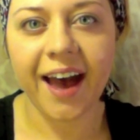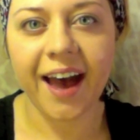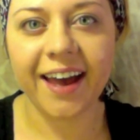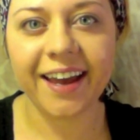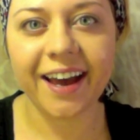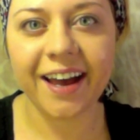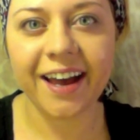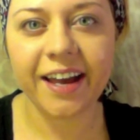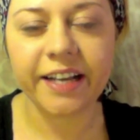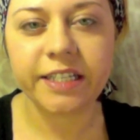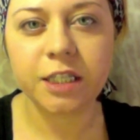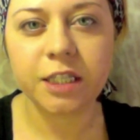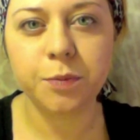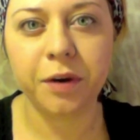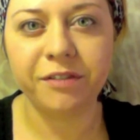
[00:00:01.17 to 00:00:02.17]
Hi guys,
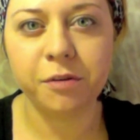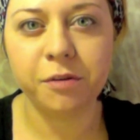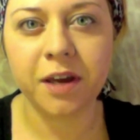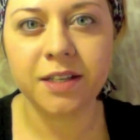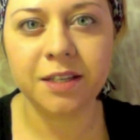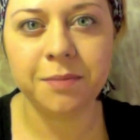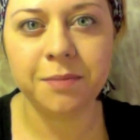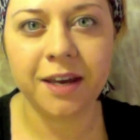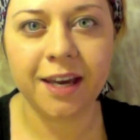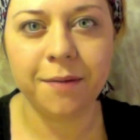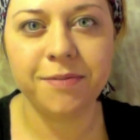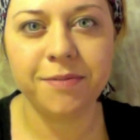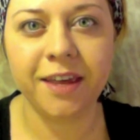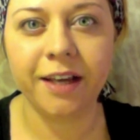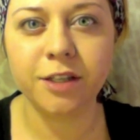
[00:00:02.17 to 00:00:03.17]
it's Britt from Kiss and
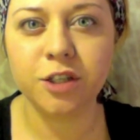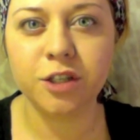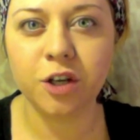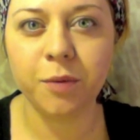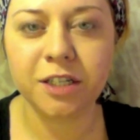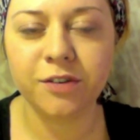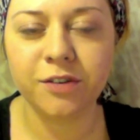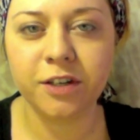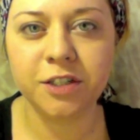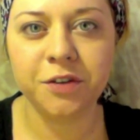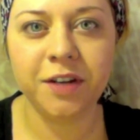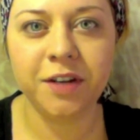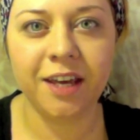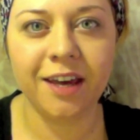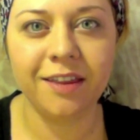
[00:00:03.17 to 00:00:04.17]
Makeup. Thanks so much for
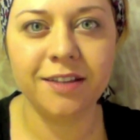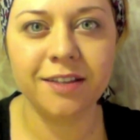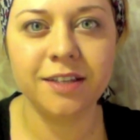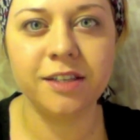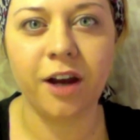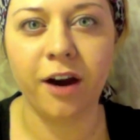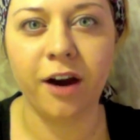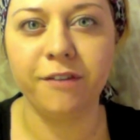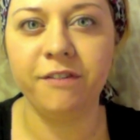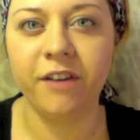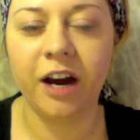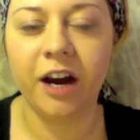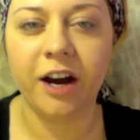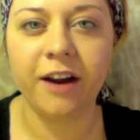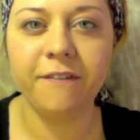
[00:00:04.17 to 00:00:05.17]
tuning in. This is our
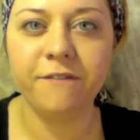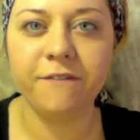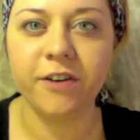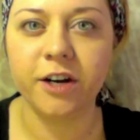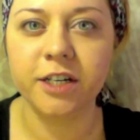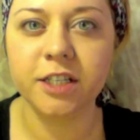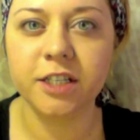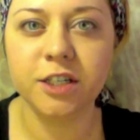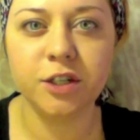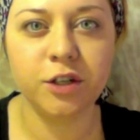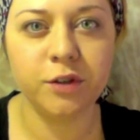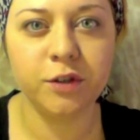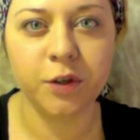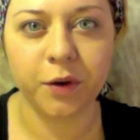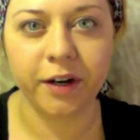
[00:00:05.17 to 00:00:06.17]
very first
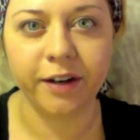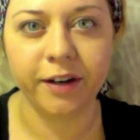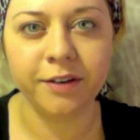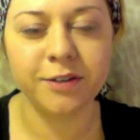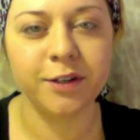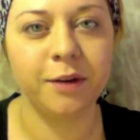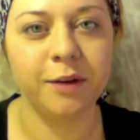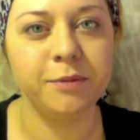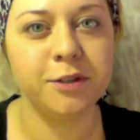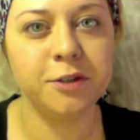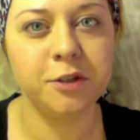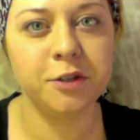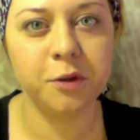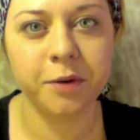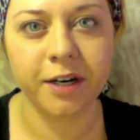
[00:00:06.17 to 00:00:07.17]
tutorial, so I'm
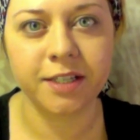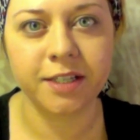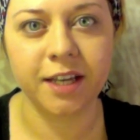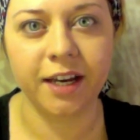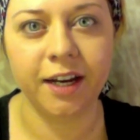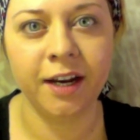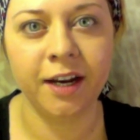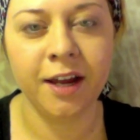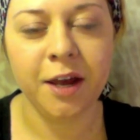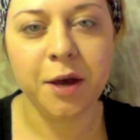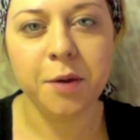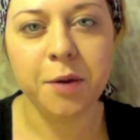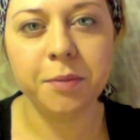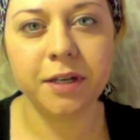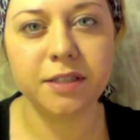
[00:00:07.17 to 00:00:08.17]
super excited.
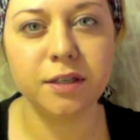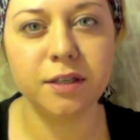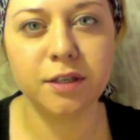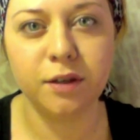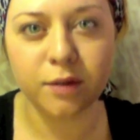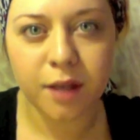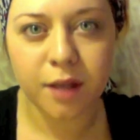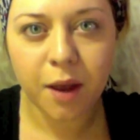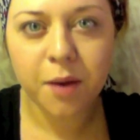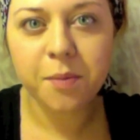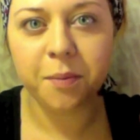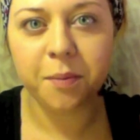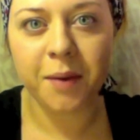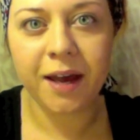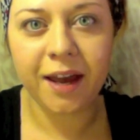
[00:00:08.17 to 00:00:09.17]
Please excuse
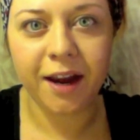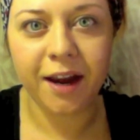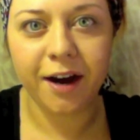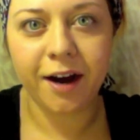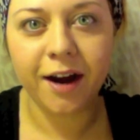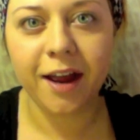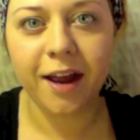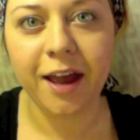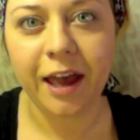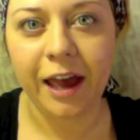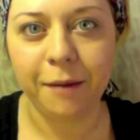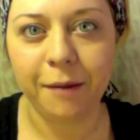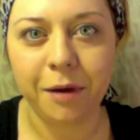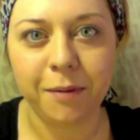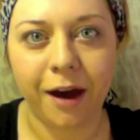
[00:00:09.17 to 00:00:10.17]
my hair
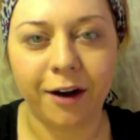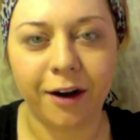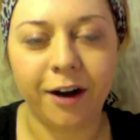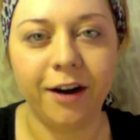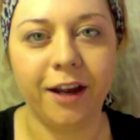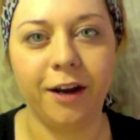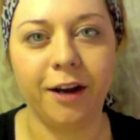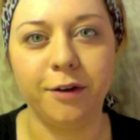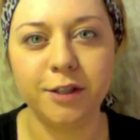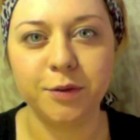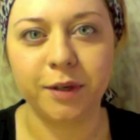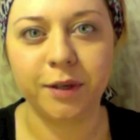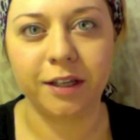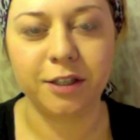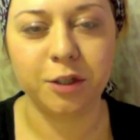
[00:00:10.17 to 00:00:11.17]
and my background. I know it's
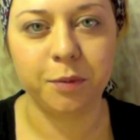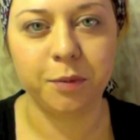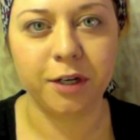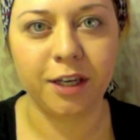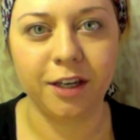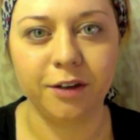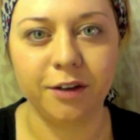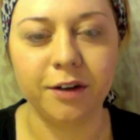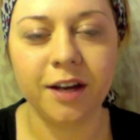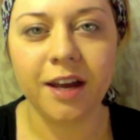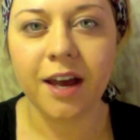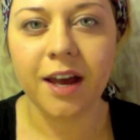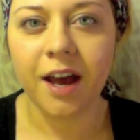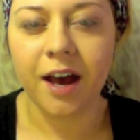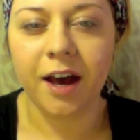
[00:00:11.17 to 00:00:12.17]
really super cute,
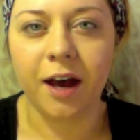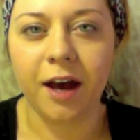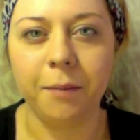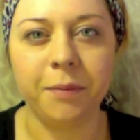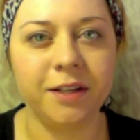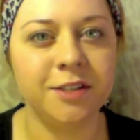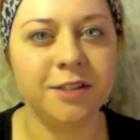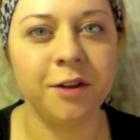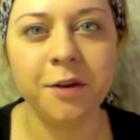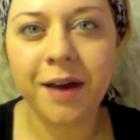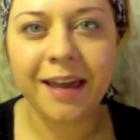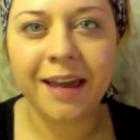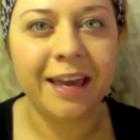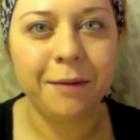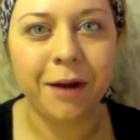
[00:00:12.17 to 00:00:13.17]
but it's the only way I
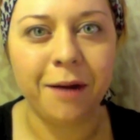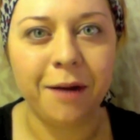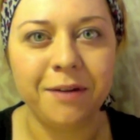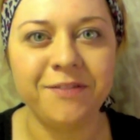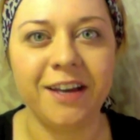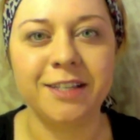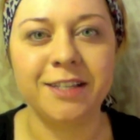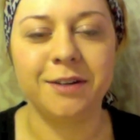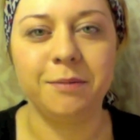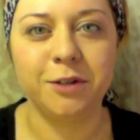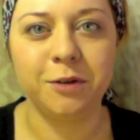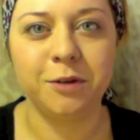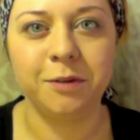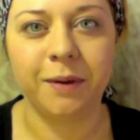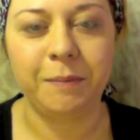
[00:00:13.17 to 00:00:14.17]
can keep it on my face when I'm
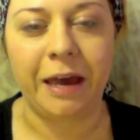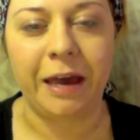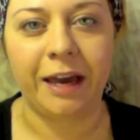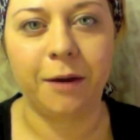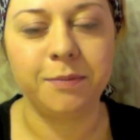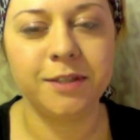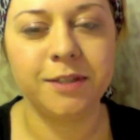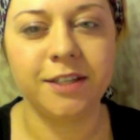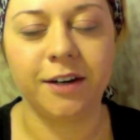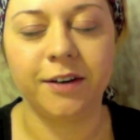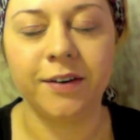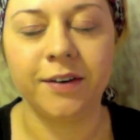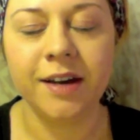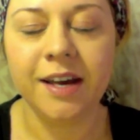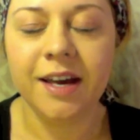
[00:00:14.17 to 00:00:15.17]
doing my makeup.
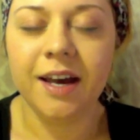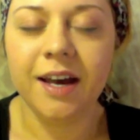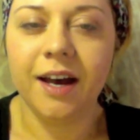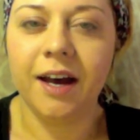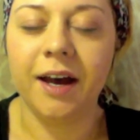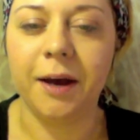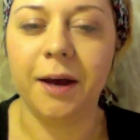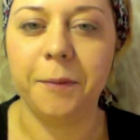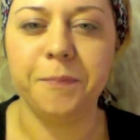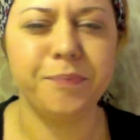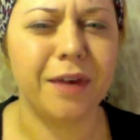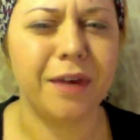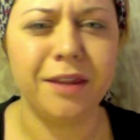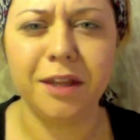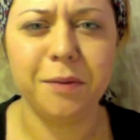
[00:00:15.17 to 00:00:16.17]
So, and
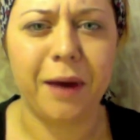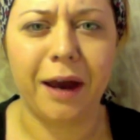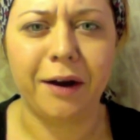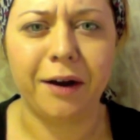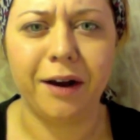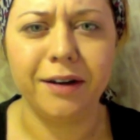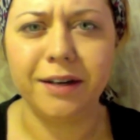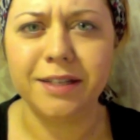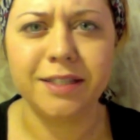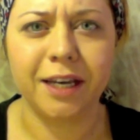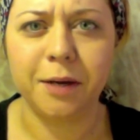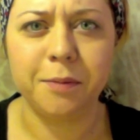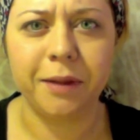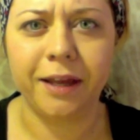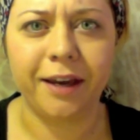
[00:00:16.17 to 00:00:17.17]
then the background, it's
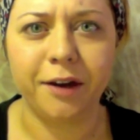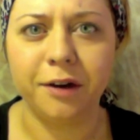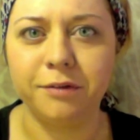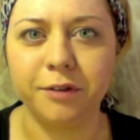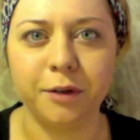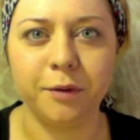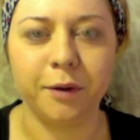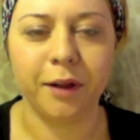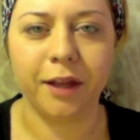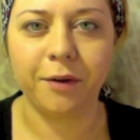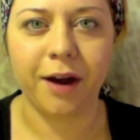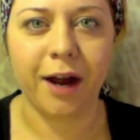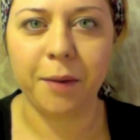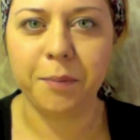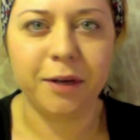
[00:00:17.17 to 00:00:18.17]
like a blanket over a rolling
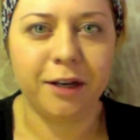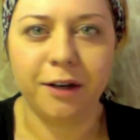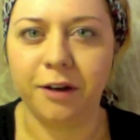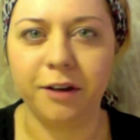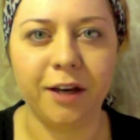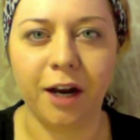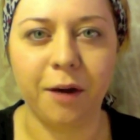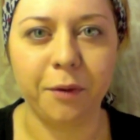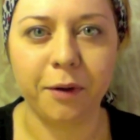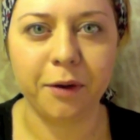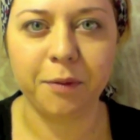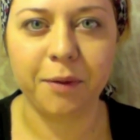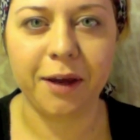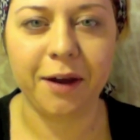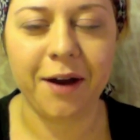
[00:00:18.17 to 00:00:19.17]
rack, but you know, you got to work
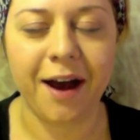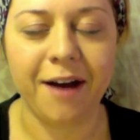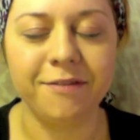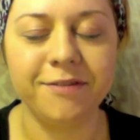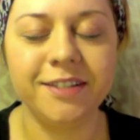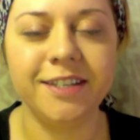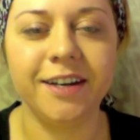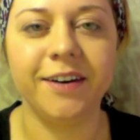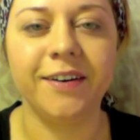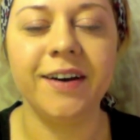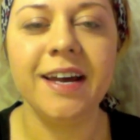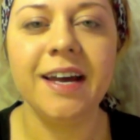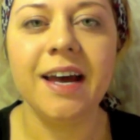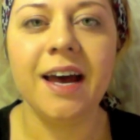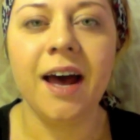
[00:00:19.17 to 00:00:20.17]
with what you have. So,
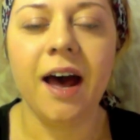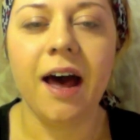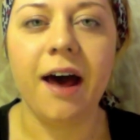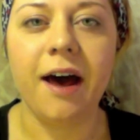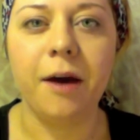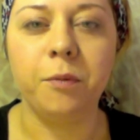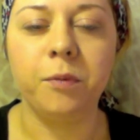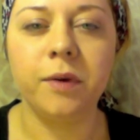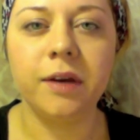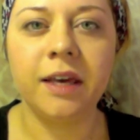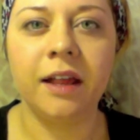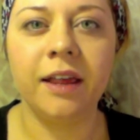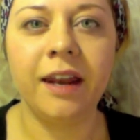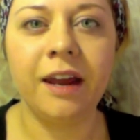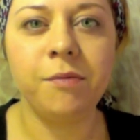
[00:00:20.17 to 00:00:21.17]

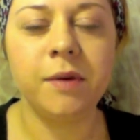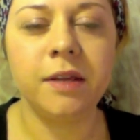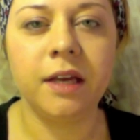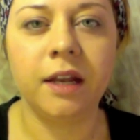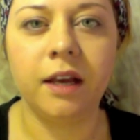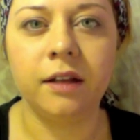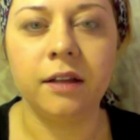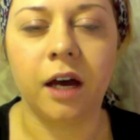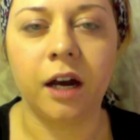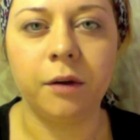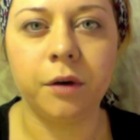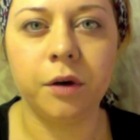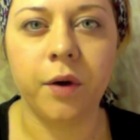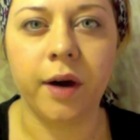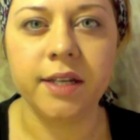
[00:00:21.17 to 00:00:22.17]
Kelly and I have been getting a lot of
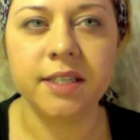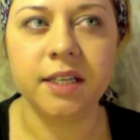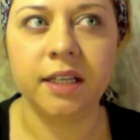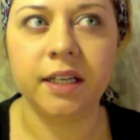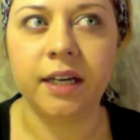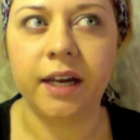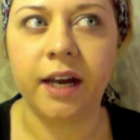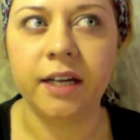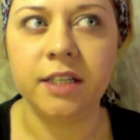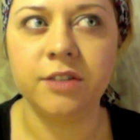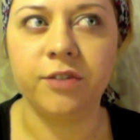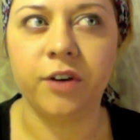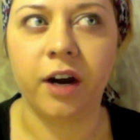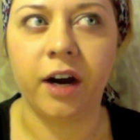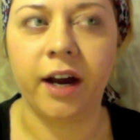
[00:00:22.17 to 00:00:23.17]
requests lately as
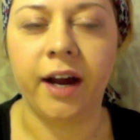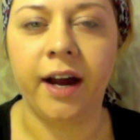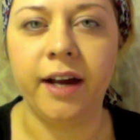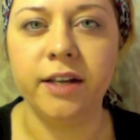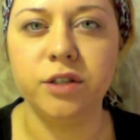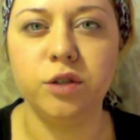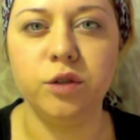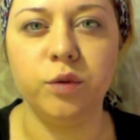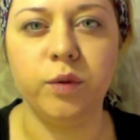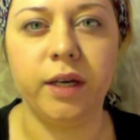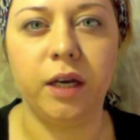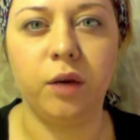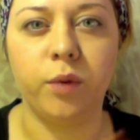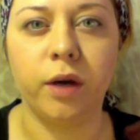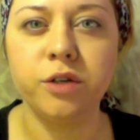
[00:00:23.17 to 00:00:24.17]
far as
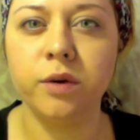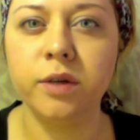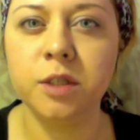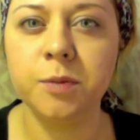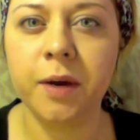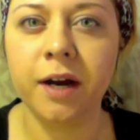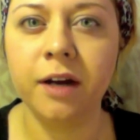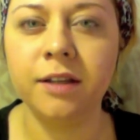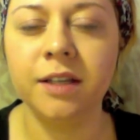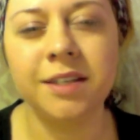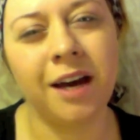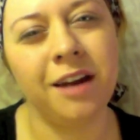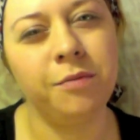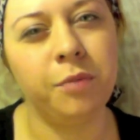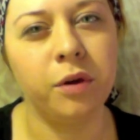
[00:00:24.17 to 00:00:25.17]
doing retro inspired. That's
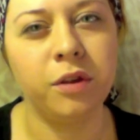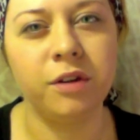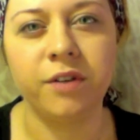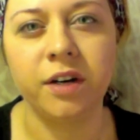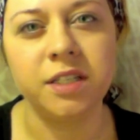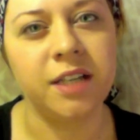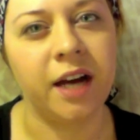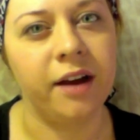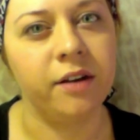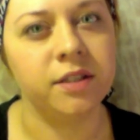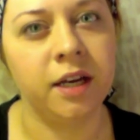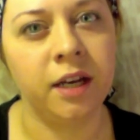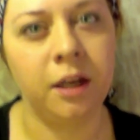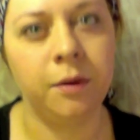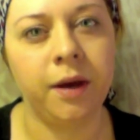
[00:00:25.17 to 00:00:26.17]
kind of both of our styles
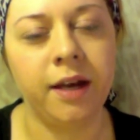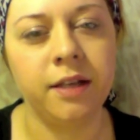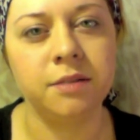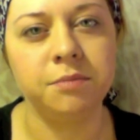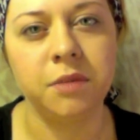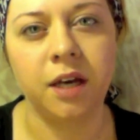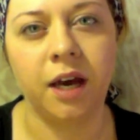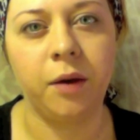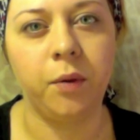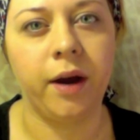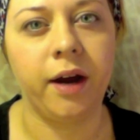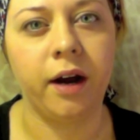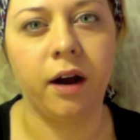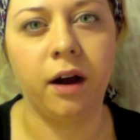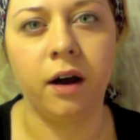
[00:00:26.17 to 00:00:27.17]
anyway. It's something I
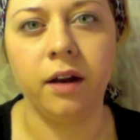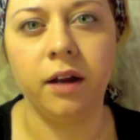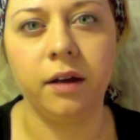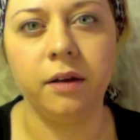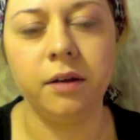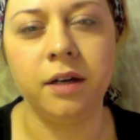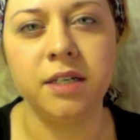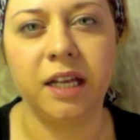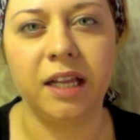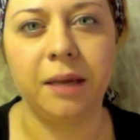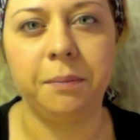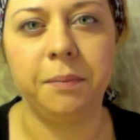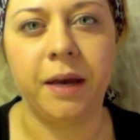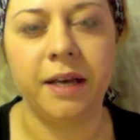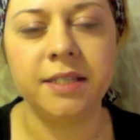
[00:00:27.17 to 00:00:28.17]
wear on a
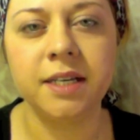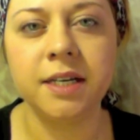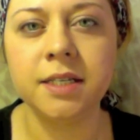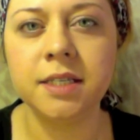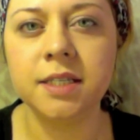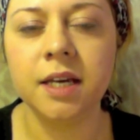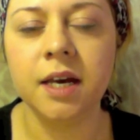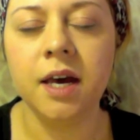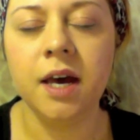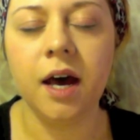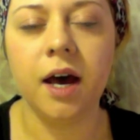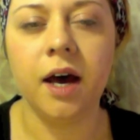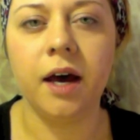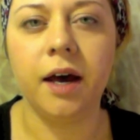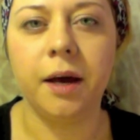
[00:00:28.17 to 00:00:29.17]
daily basis,
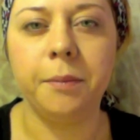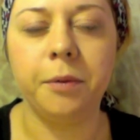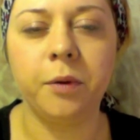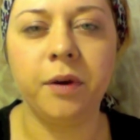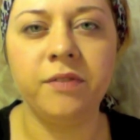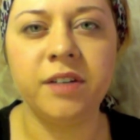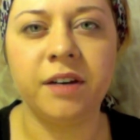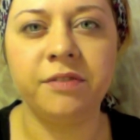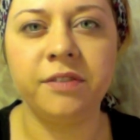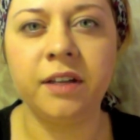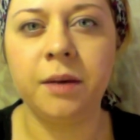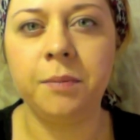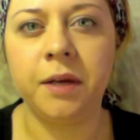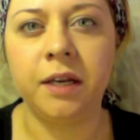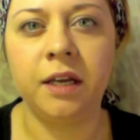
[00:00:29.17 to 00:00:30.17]
but we've
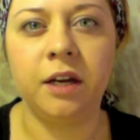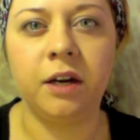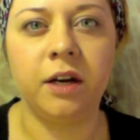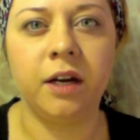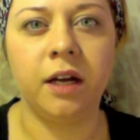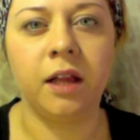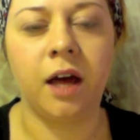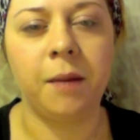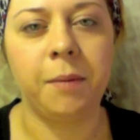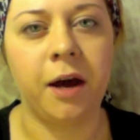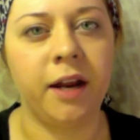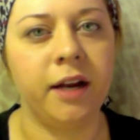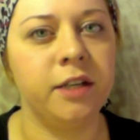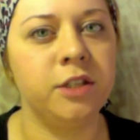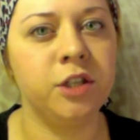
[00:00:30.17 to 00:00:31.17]
definitely been hearing a lot about
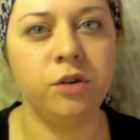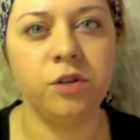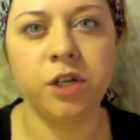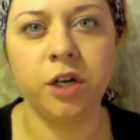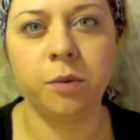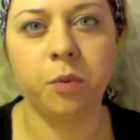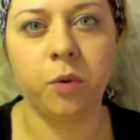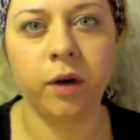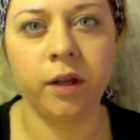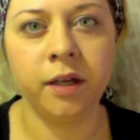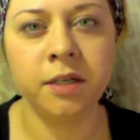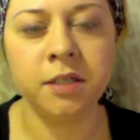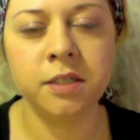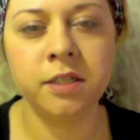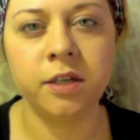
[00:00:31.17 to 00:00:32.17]
it. It's huge here in
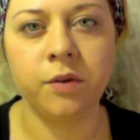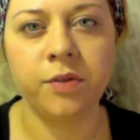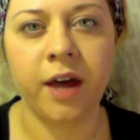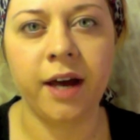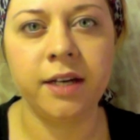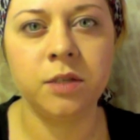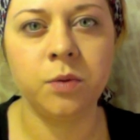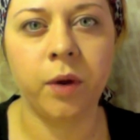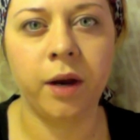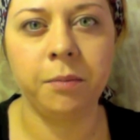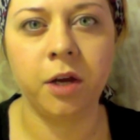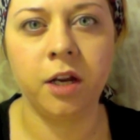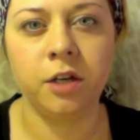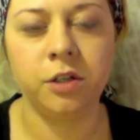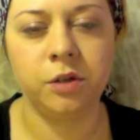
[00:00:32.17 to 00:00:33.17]
Portland, so that is what I'm
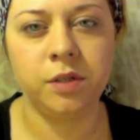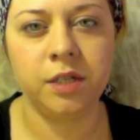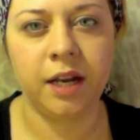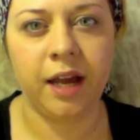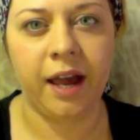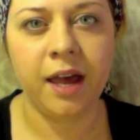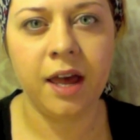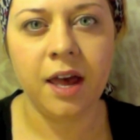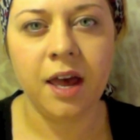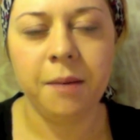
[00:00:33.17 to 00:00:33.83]
going to do today.